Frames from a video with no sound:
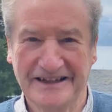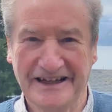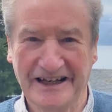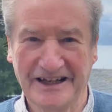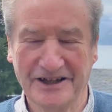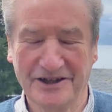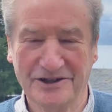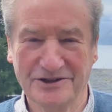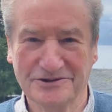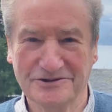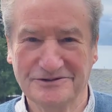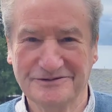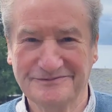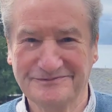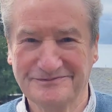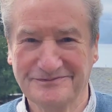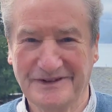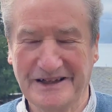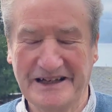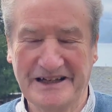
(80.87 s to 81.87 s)
Hello,
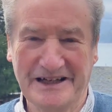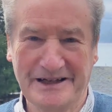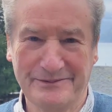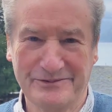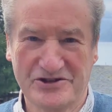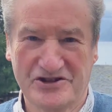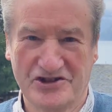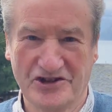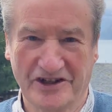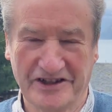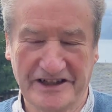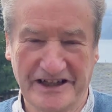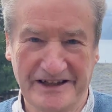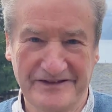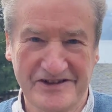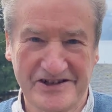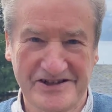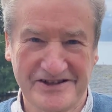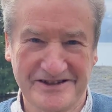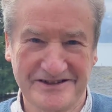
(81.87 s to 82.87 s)
my name is John
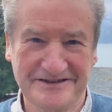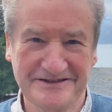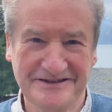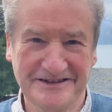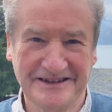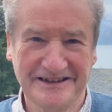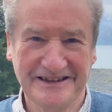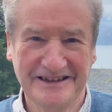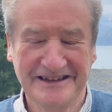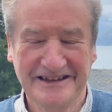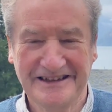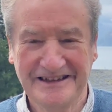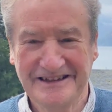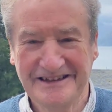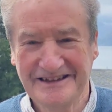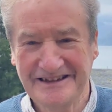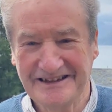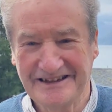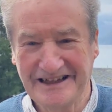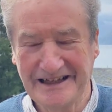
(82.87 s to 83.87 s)
Iverson.
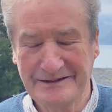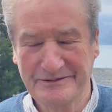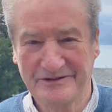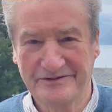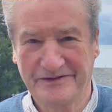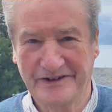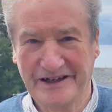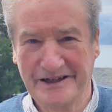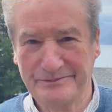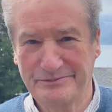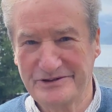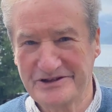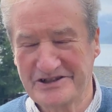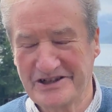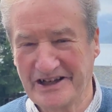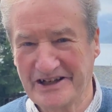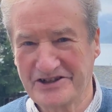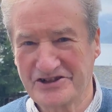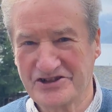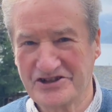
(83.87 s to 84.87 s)
I'm a fire
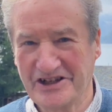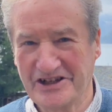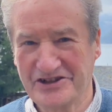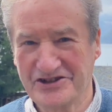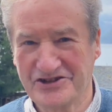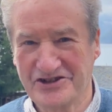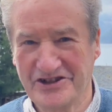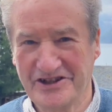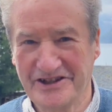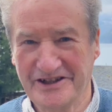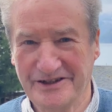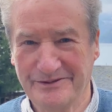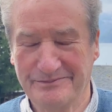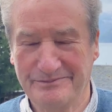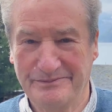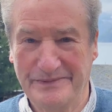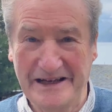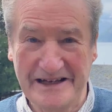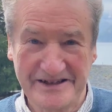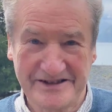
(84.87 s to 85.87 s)
protection engineer
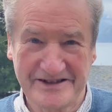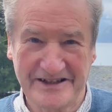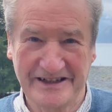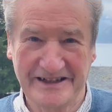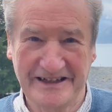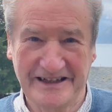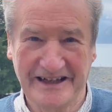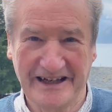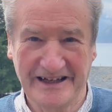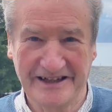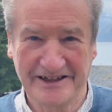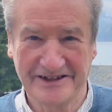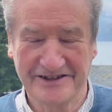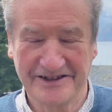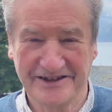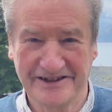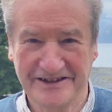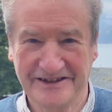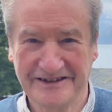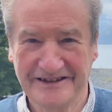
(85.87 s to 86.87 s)
based in
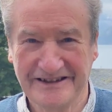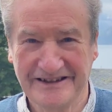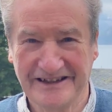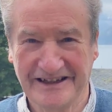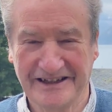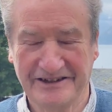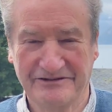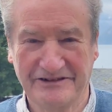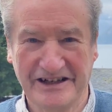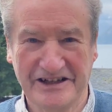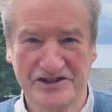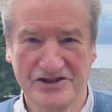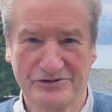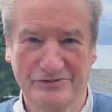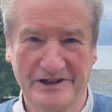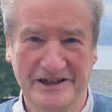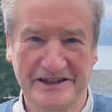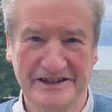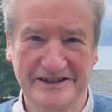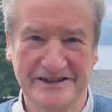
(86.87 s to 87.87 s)
Canada. I
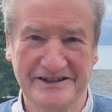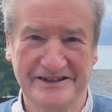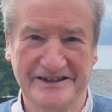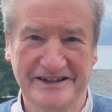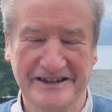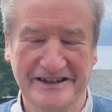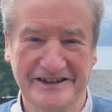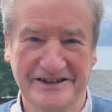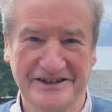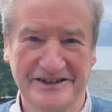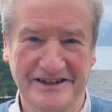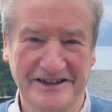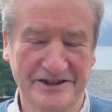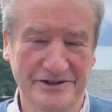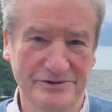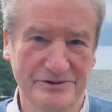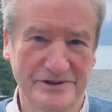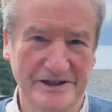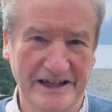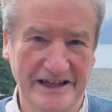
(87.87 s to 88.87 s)
graduated in
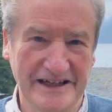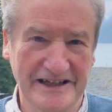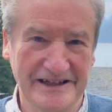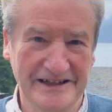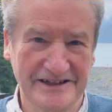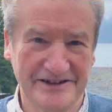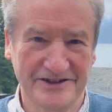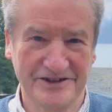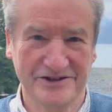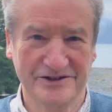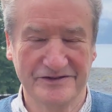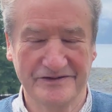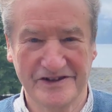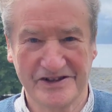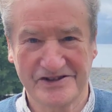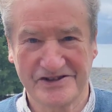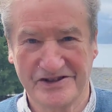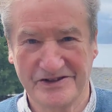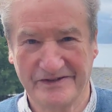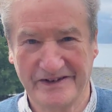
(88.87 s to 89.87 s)
the UK at the
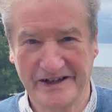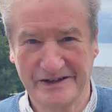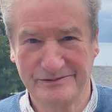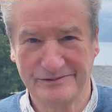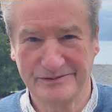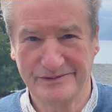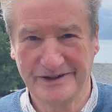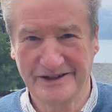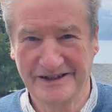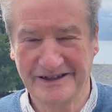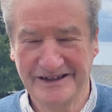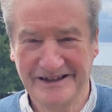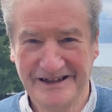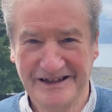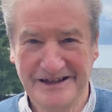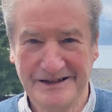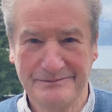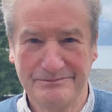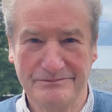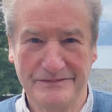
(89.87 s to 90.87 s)
University of Edinburgh
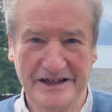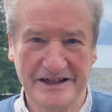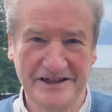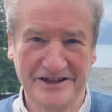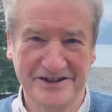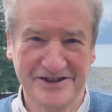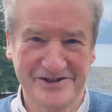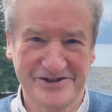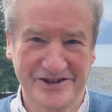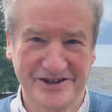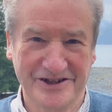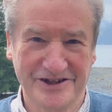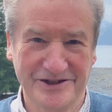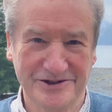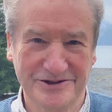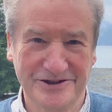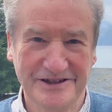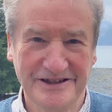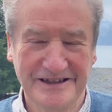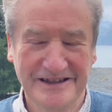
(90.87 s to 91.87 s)
many years
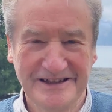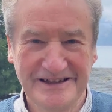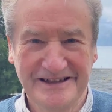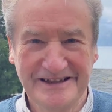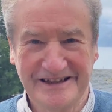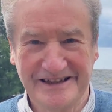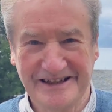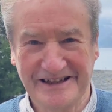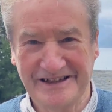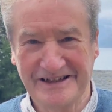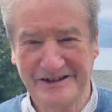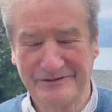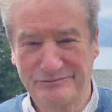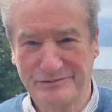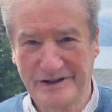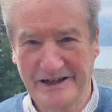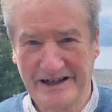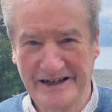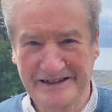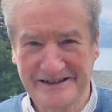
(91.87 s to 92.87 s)
ago, and I
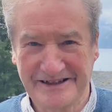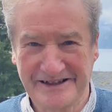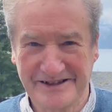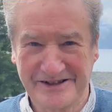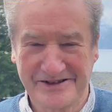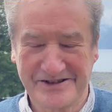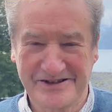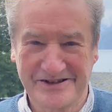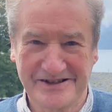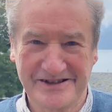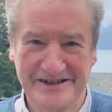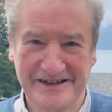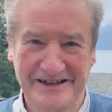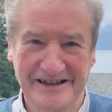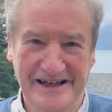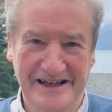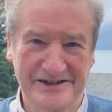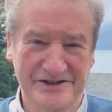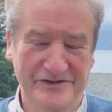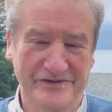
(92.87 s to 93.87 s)
practiced
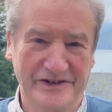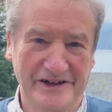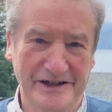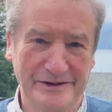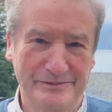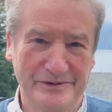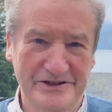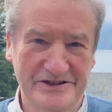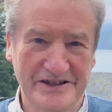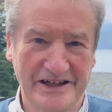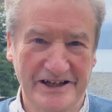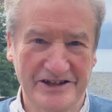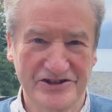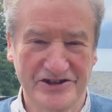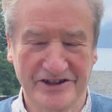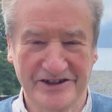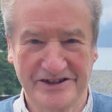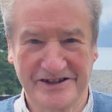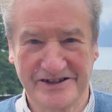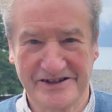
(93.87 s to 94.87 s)
as a fire
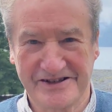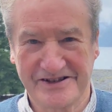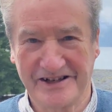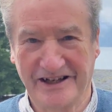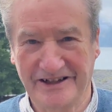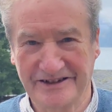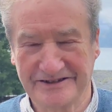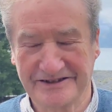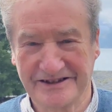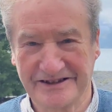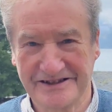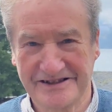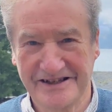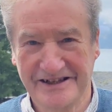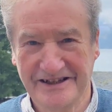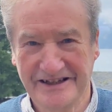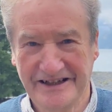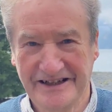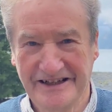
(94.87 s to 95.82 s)
protection consultant